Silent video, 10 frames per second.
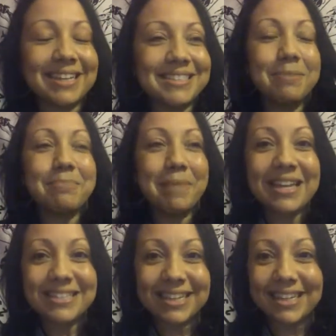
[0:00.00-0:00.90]

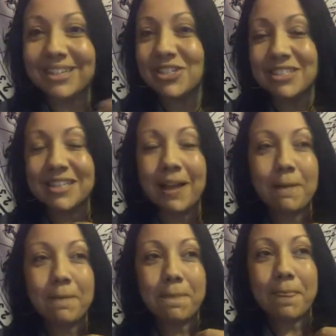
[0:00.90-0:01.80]
amazing because
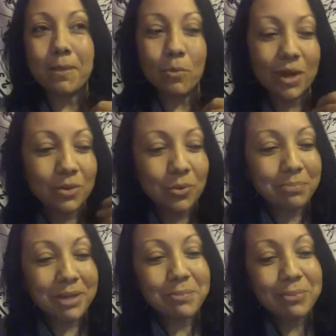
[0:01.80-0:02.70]
when
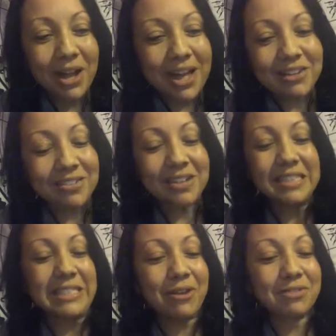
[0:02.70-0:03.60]
people honor their
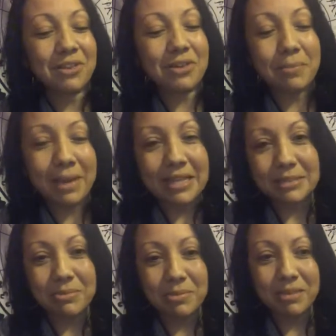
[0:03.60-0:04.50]
self, they'll come back to
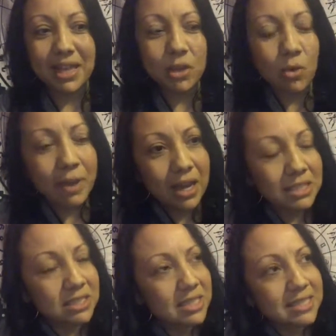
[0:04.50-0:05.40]
me and be like, "Oh my
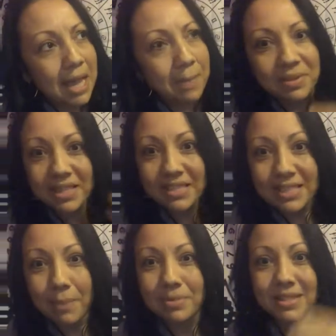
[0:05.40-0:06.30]
gosh, this happened, this
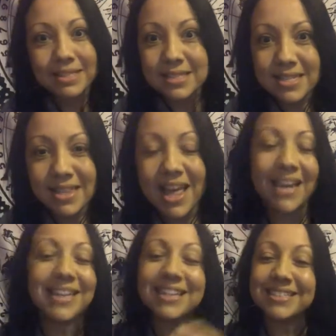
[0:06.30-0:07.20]
is
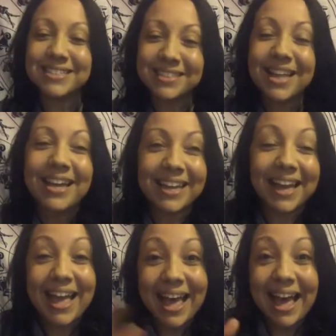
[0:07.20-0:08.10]
aligning, this is aligning."
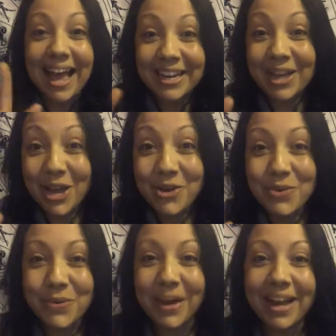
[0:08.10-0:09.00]
I
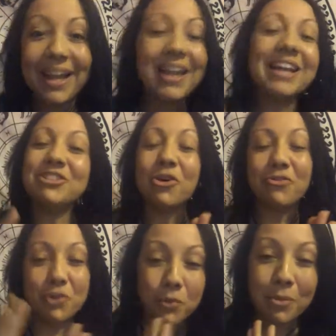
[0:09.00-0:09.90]
know. So if
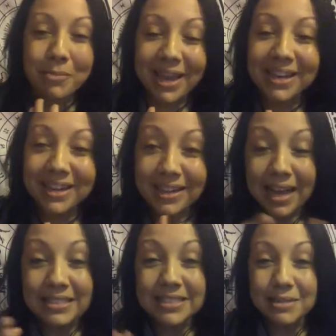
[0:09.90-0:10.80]
you were made in
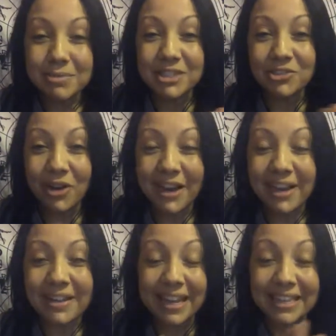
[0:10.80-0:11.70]
God's image,
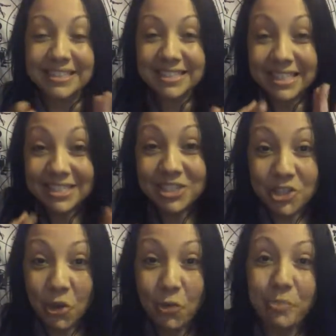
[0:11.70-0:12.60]
right? Like it's
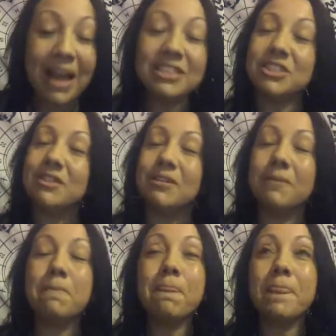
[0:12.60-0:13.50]
so magical.
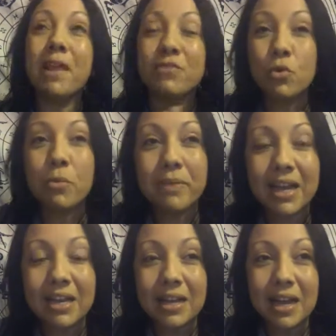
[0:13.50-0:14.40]
If you were made
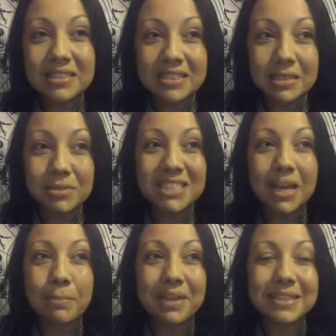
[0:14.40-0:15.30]
in God's image,
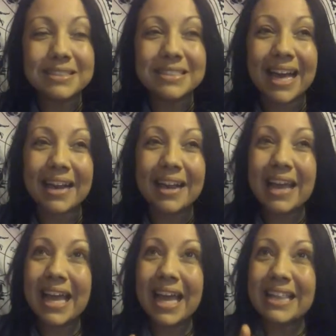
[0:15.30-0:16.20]
that means that
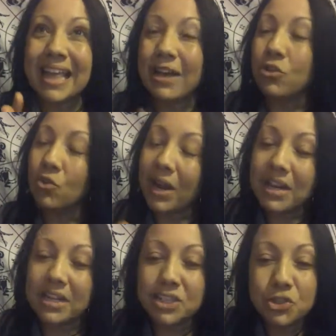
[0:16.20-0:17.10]
that
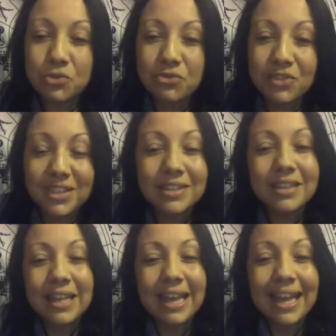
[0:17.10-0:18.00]
greatness you
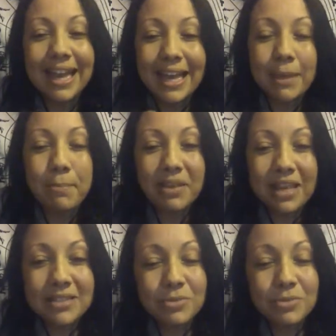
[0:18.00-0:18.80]
feel, He placed